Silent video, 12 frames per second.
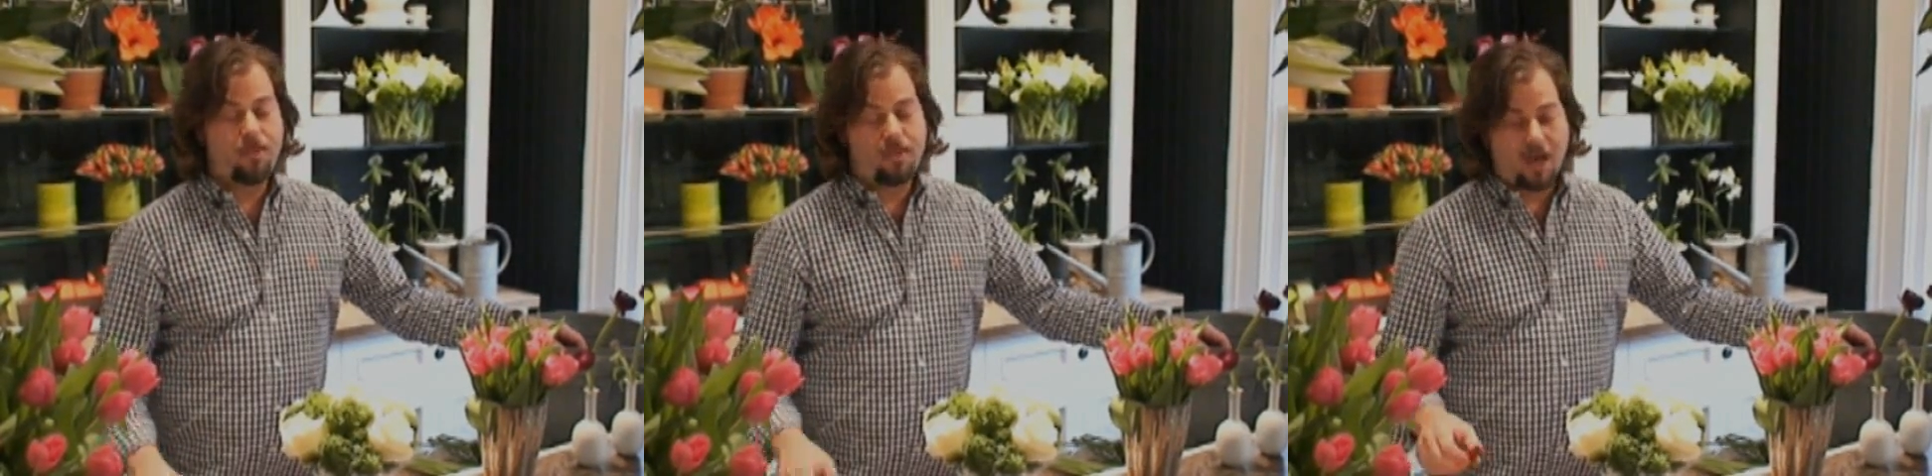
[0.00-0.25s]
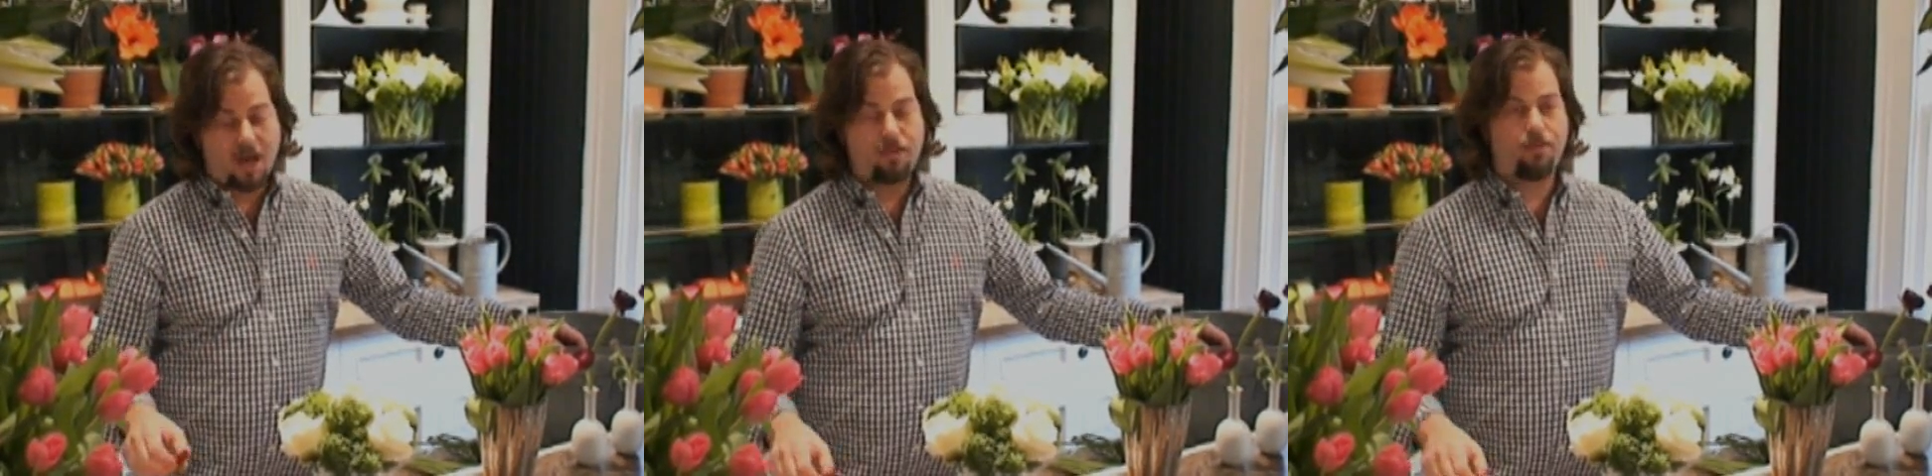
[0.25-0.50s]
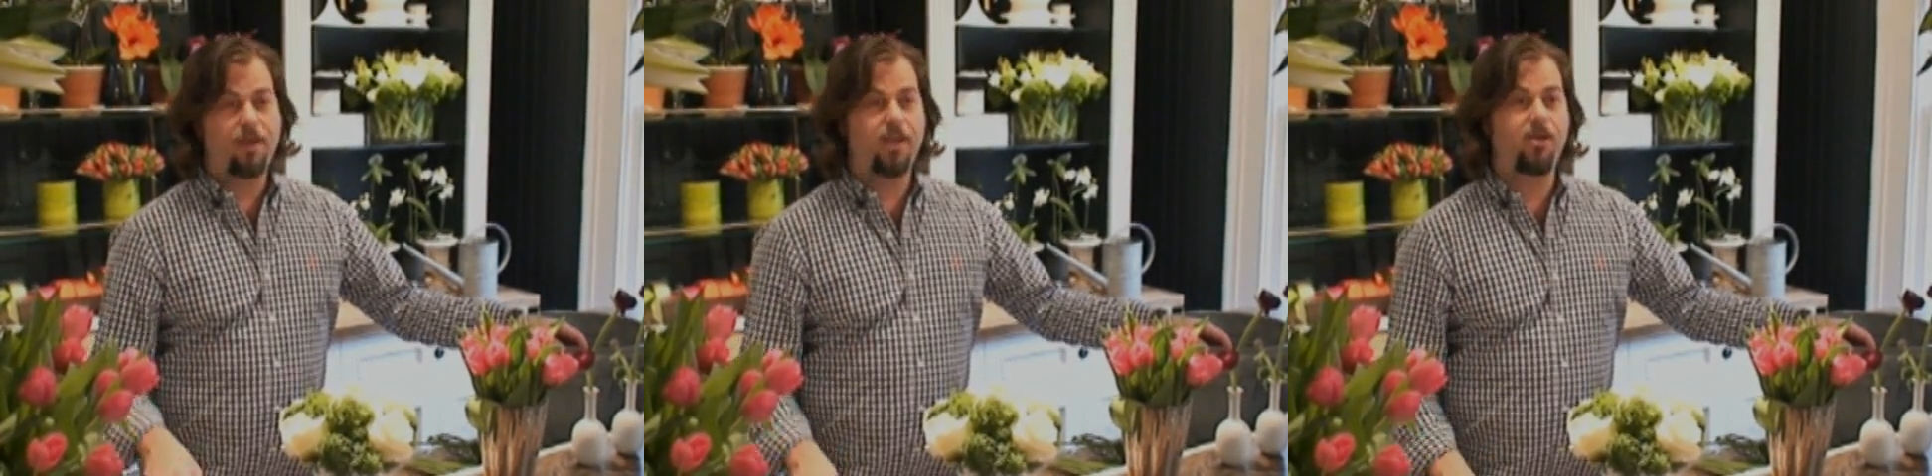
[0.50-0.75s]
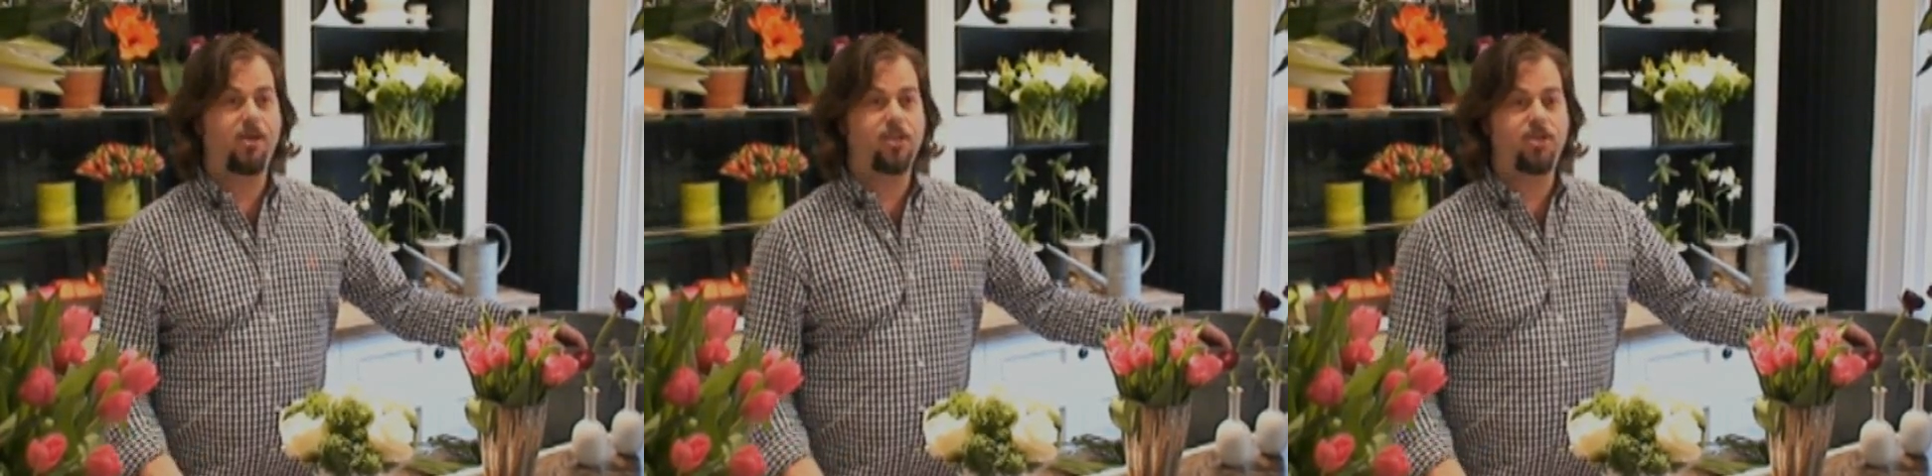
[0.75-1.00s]
the other
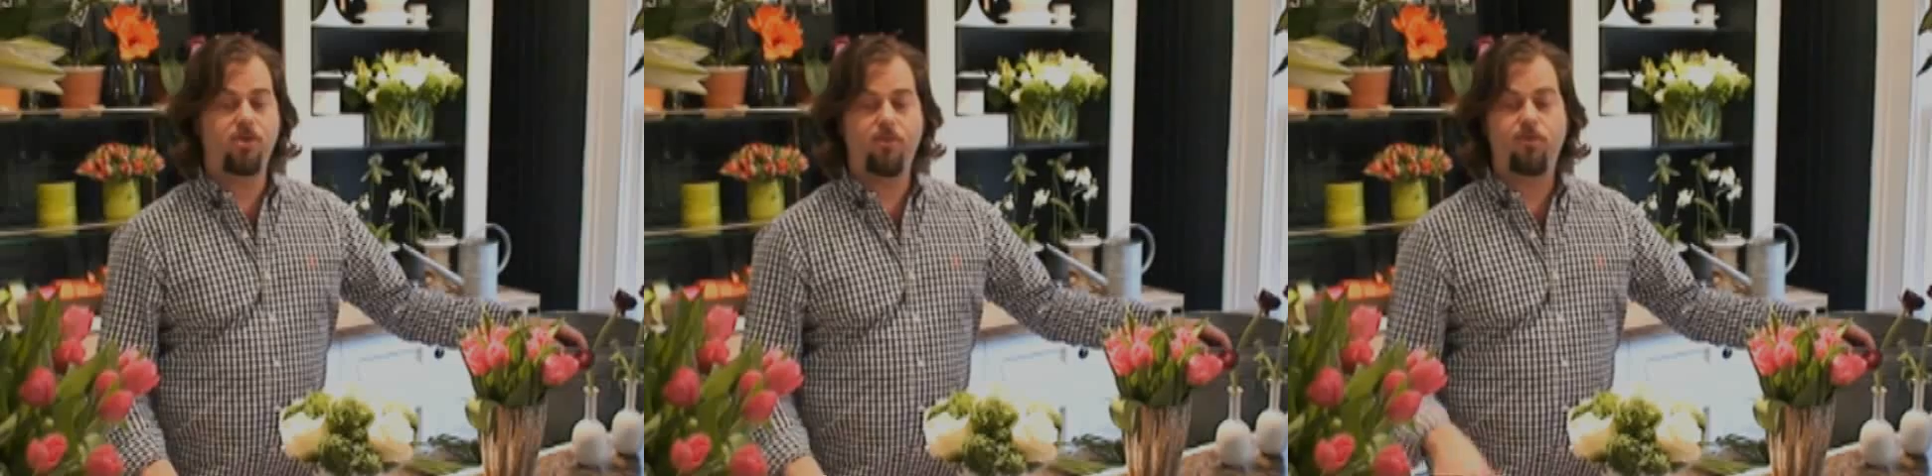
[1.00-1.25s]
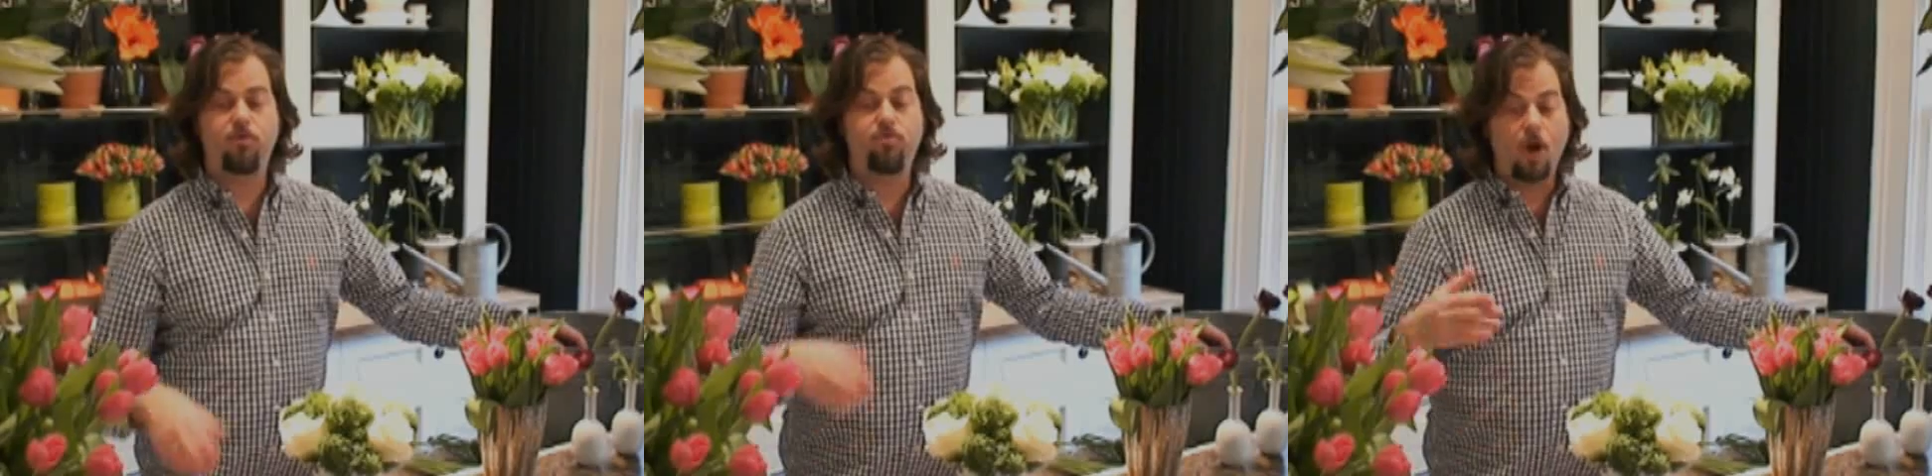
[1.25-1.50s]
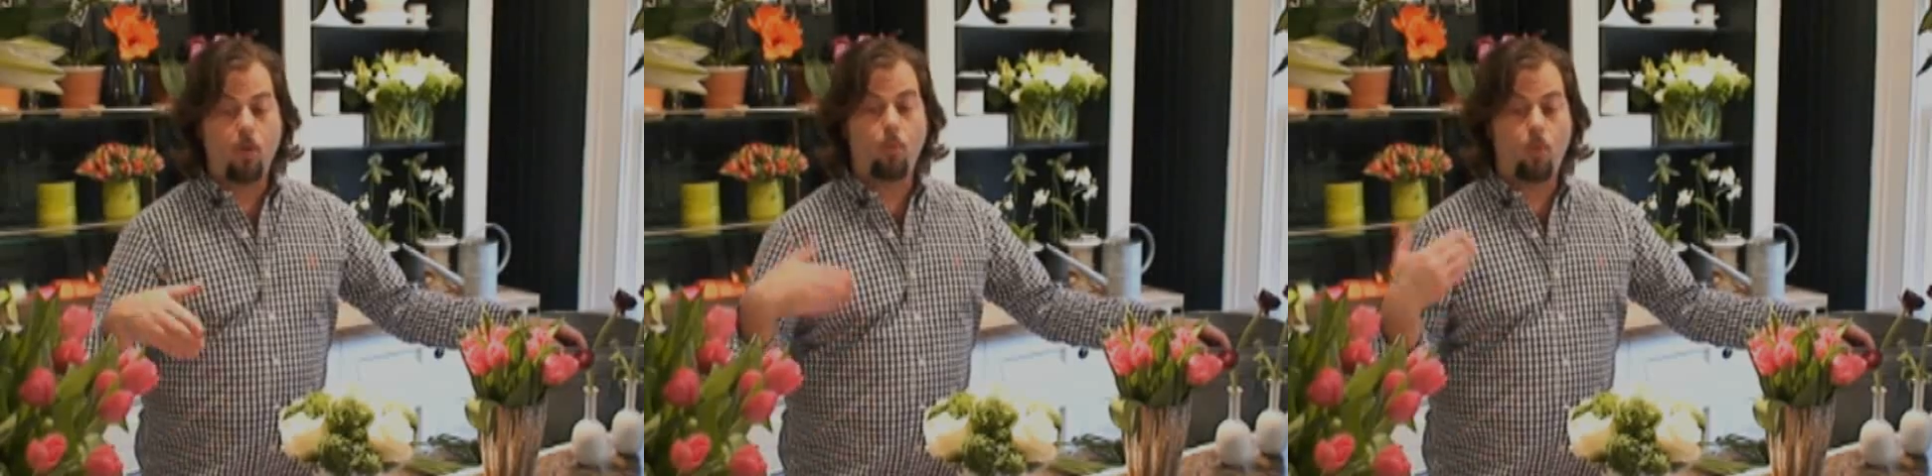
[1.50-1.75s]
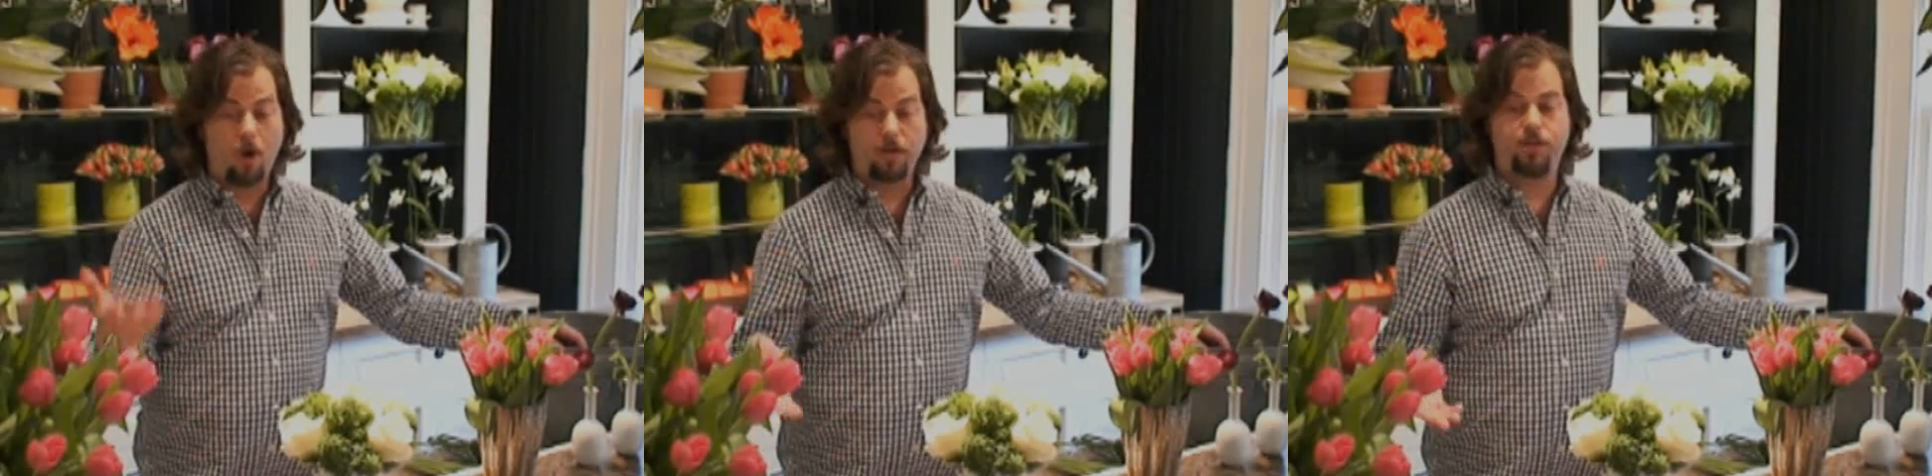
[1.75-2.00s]
thing you can do if you
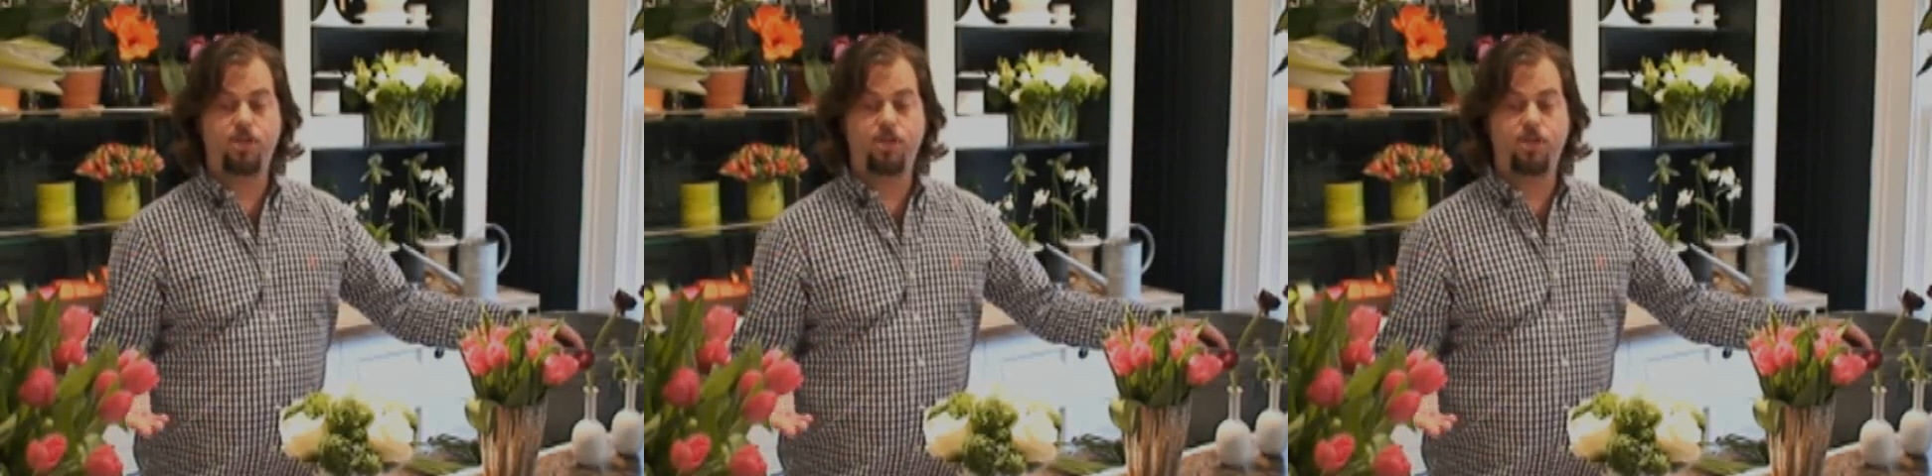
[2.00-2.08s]
don't want